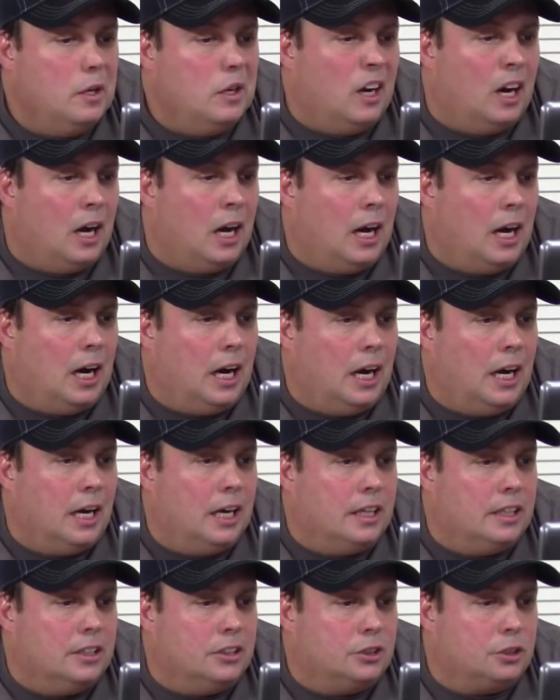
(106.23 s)

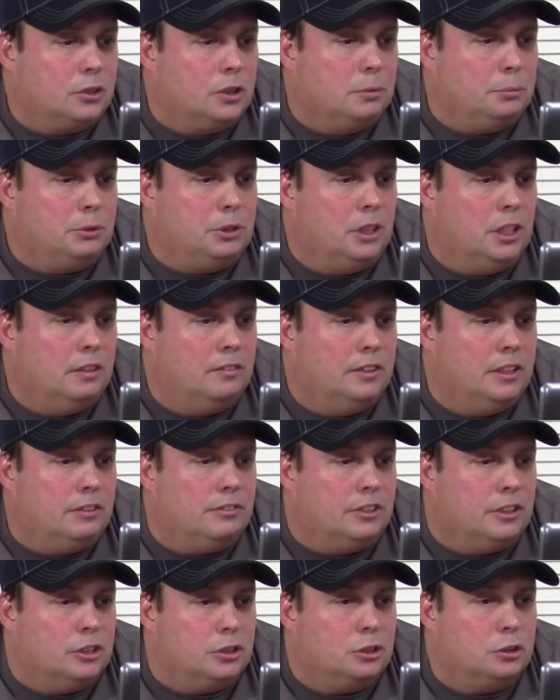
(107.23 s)
Uh, description of it,
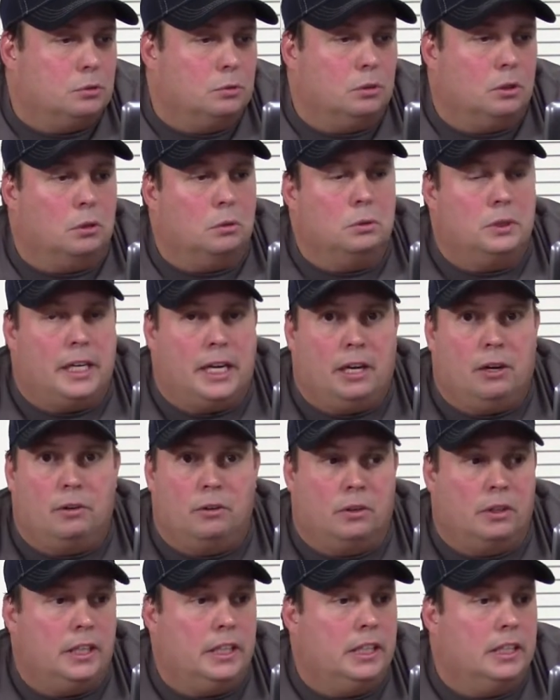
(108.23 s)
if you scroll
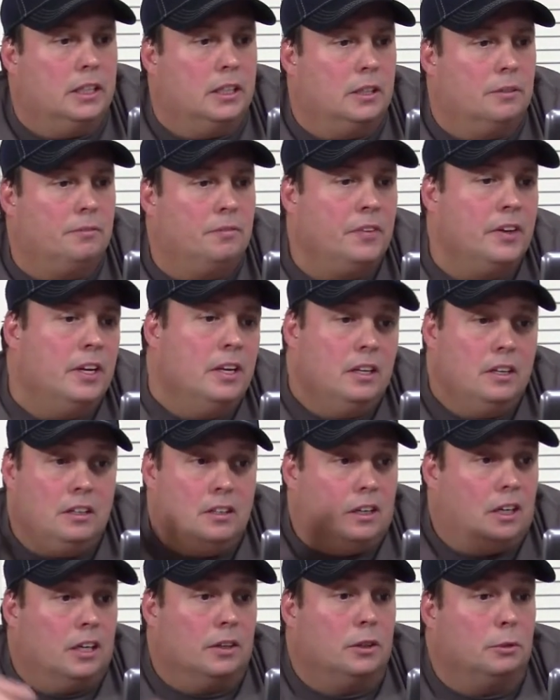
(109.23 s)
down on here,
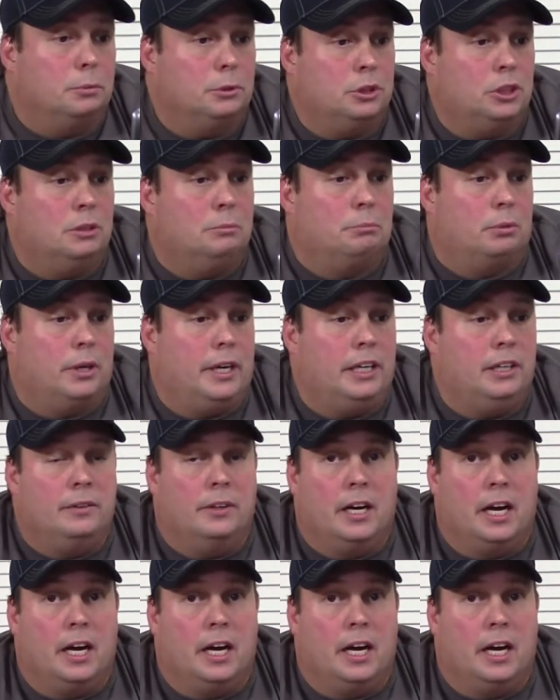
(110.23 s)
100% brand new